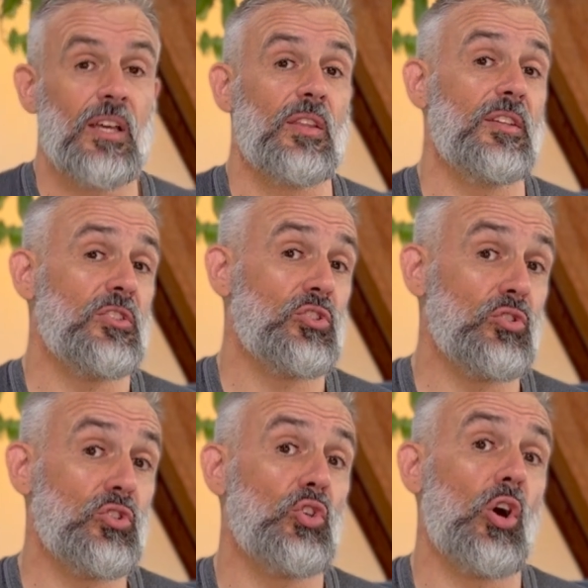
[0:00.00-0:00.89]
This
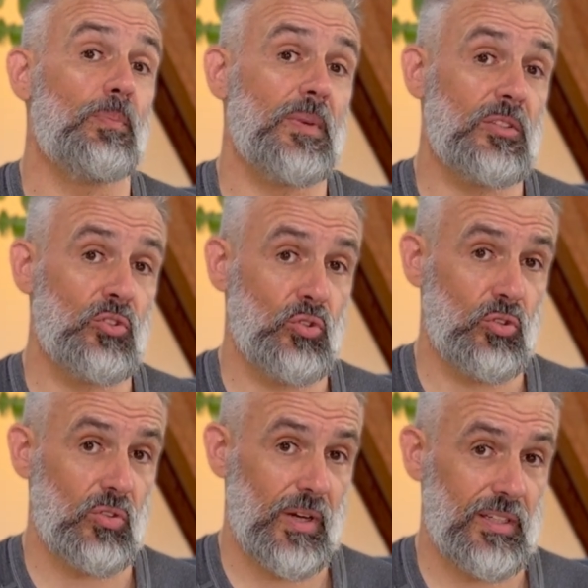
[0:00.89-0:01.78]
should not be too
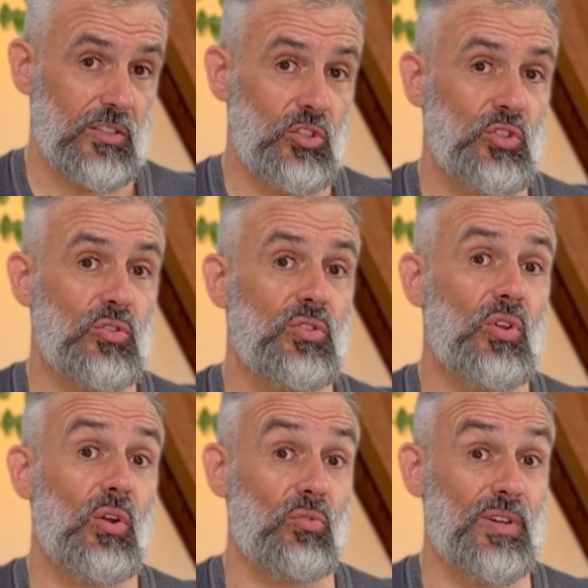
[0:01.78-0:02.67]
great. You should
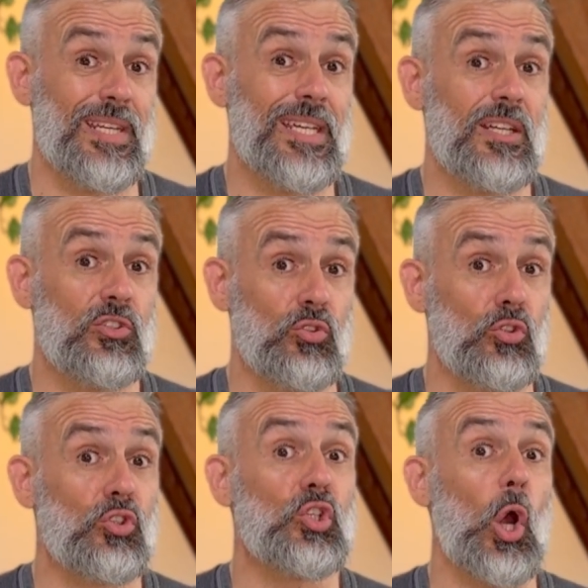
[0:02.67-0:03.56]
not need to
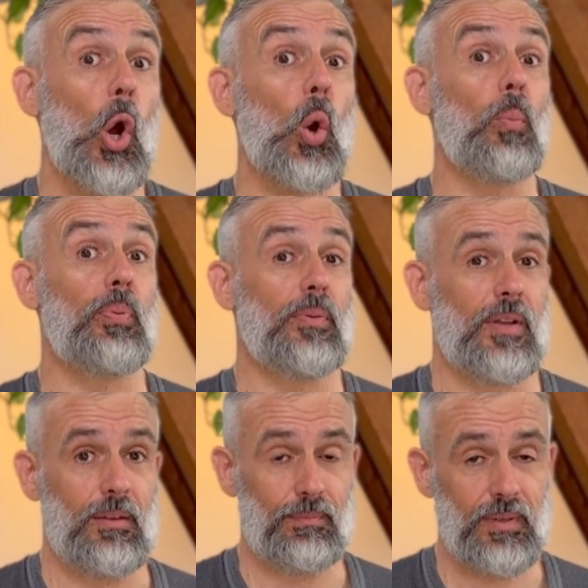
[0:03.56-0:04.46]
gulp
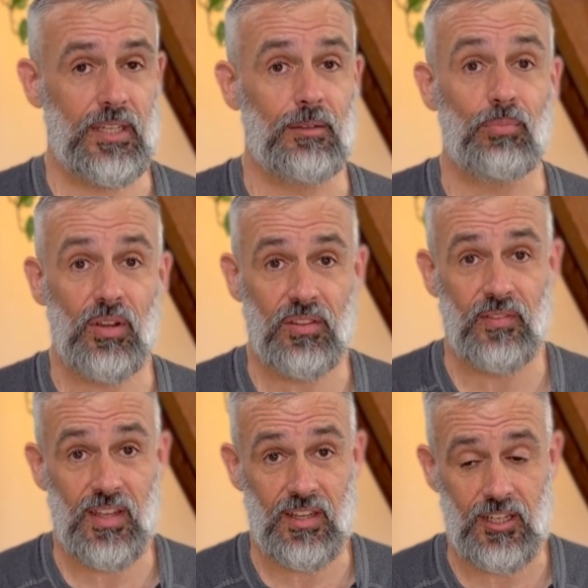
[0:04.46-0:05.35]
a big breath of
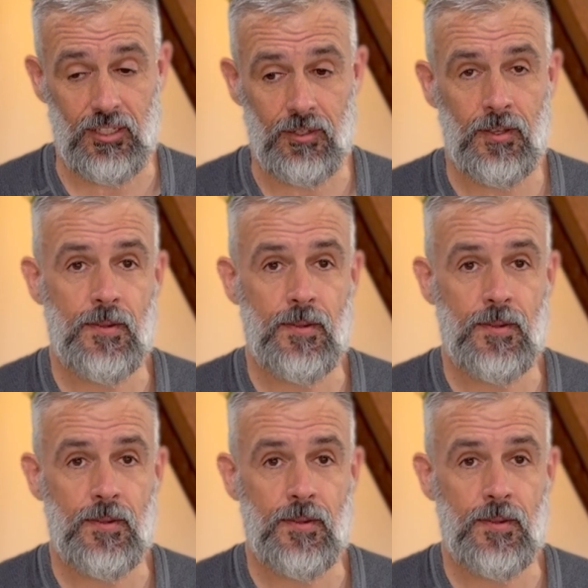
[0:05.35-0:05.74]
air in.